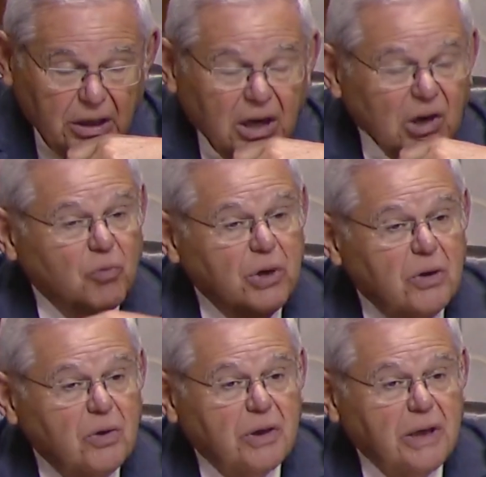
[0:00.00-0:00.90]
a
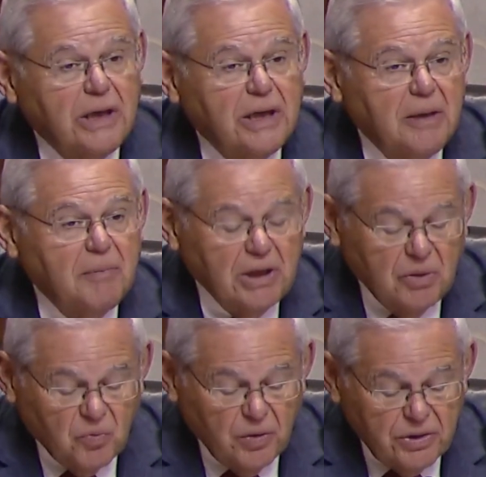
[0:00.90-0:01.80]
real and
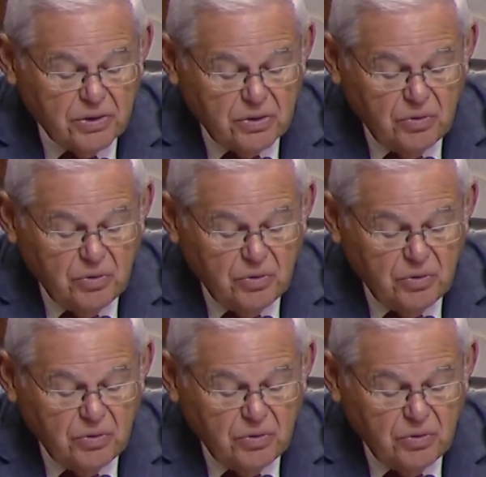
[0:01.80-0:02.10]
imminent risk